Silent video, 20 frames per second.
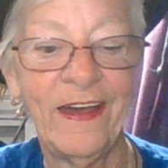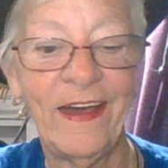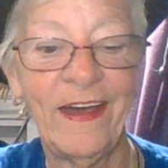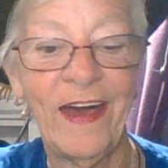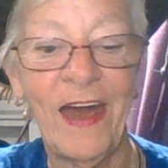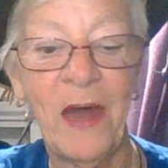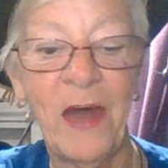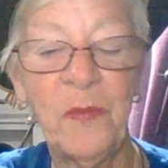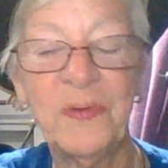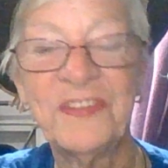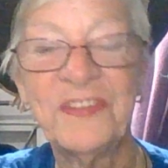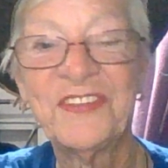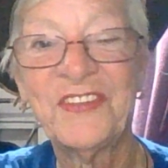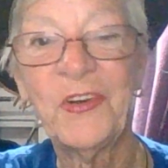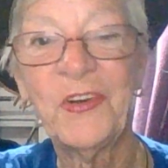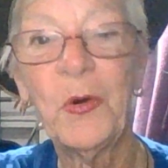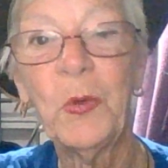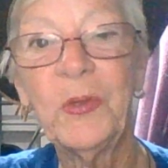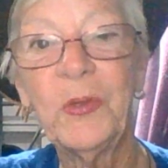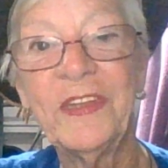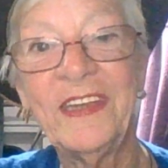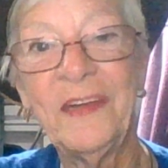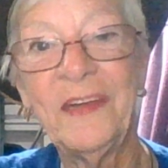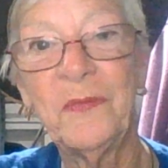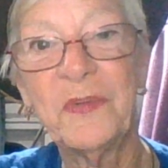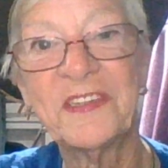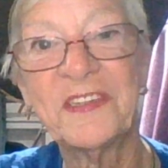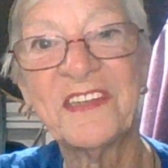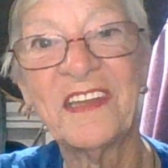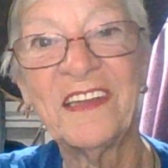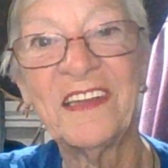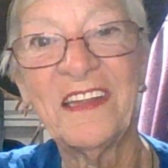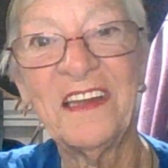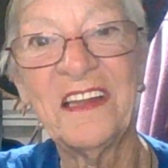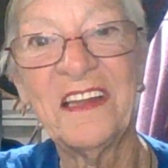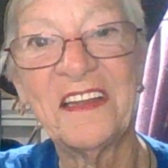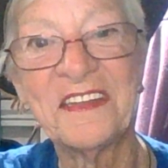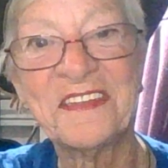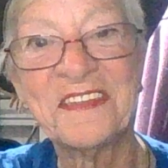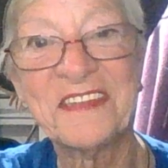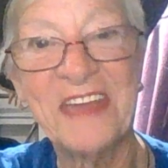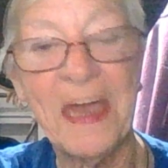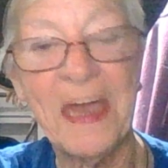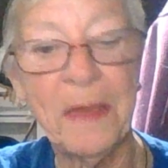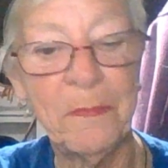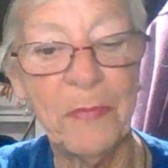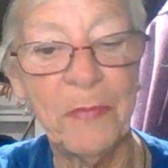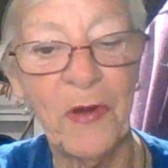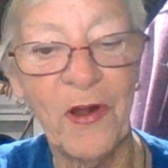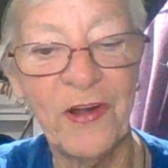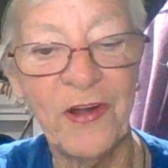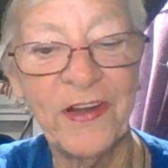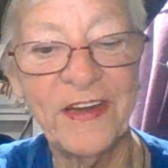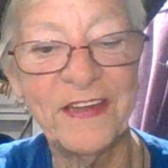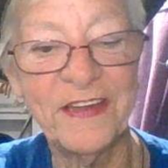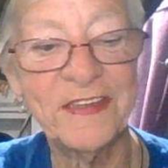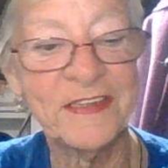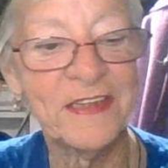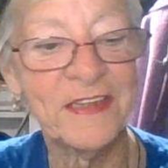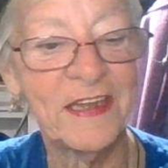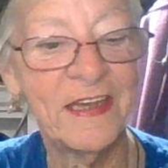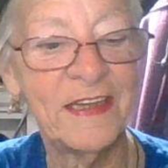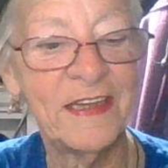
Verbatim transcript: I was told he was a little escape artist.